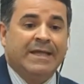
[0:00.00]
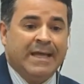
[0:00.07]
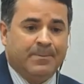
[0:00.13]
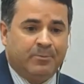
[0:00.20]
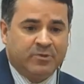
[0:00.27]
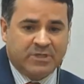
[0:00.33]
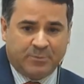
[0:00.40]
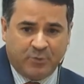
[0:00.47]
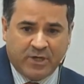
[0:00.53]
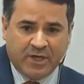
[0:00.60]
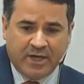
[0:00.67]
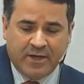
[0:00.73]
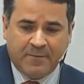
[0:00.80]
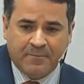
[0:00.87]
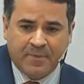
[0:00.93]
Jesus
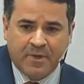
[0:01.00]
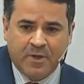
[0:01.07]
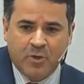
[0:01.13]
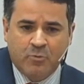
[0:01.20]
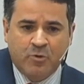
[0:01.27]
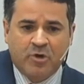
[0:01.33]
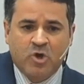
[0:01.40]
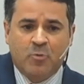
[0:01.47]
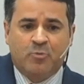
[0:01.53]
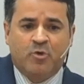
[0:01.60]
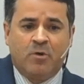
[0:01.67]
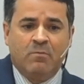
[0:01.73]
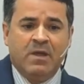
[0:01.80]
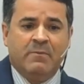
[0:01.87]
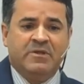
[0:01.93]
went to Jerusalem, he
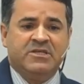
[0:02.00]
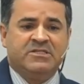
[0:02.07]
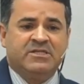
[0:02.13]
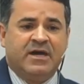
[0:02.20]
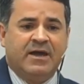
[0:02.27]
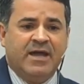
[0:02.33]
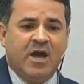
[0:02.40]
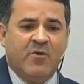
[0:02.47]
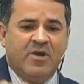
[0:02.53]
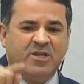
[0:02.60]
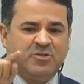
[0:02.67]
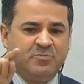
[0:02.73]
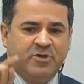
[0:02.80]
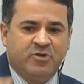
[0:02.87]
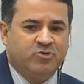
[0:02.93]
never went to Pilatus,
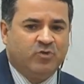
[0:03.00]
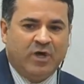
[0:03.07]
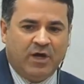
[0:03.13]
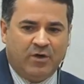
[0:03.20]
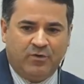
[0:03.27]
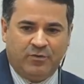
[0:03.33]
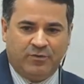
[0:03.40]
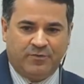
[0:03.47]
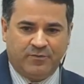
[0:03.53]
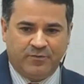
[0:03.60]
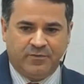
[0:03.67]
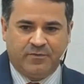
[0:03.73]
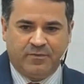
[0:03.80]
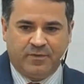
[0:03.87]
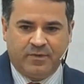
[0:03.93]
because the problem
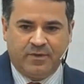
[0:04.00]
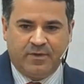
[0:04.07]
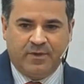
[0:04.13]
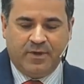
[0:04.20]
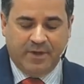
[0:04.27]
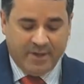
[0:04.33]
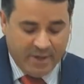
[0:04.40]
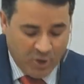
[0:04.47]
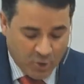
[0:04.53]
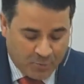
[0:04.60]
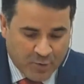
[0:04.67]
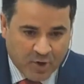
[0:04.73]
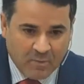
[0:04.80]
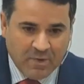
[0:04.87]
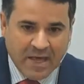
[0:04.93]
of Israel wasn't
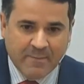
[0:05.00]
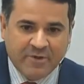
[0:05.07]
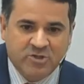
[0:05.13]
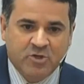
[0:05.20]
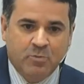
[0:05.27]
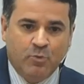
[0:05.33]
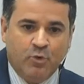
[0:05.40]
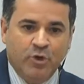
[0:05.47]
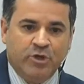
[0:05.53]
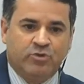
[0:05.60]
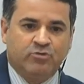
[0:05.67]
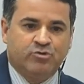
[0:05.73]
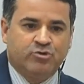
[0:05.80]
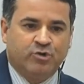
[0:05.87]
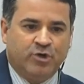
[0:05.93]
anything else but
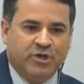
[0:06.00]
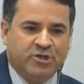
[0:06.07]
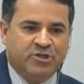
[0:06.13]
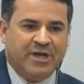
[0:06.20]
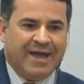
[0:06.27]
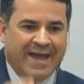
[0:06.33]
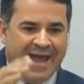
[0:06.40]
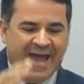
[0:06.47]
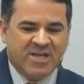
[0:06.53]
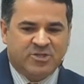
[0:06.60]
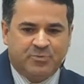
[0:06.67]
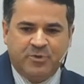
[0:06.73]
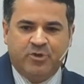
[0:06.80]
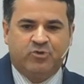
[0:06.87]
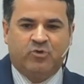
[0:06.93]
spiritually.
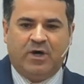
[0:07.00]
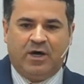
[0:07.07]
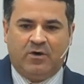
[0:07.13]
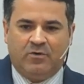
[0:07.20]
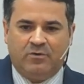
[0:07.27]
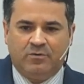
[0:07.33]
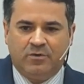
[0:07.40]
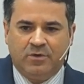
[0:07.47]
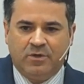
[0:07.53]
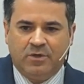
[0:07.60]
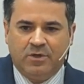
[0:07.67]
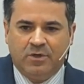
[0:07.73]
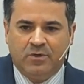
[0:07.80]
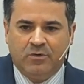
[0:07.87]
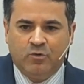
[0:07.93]
And many
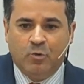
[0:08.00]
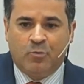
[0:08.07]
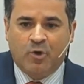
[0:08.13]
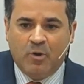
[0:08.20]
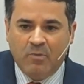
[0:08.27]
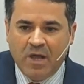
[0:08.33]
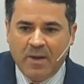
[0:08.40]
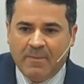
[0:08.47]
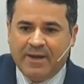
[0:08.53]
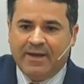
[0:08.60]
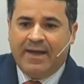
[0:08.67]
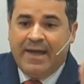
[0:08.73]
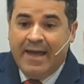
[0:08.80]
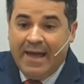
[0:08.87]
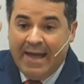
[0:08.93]
people's
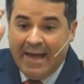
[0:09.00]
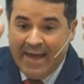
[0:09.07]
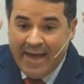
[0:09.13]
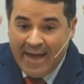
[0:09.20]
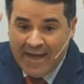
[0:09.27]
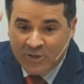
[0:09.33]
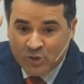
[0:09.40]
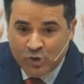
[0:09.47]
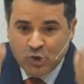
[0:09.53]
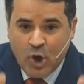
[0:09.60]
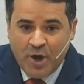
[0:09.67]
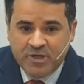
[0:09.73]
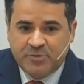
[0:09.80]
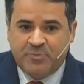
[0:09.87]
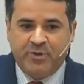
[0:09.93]
problems today is a
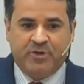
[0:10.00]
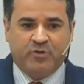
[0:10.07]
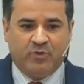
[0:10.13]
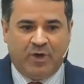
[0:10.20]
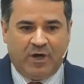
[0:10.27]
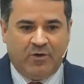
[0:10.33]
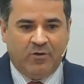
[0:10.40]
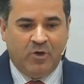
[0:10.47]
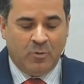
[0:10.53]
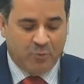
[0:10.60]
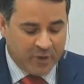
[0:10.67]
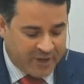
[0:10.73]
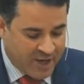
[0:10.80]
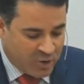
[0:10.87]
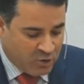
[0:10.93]
spiritual problem. It's
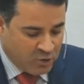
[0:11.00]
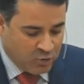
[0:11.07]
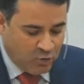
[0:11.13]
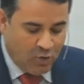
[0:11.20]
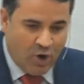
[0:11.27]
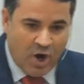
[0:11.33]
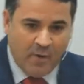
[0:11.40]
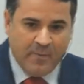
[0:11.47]
only spiritually.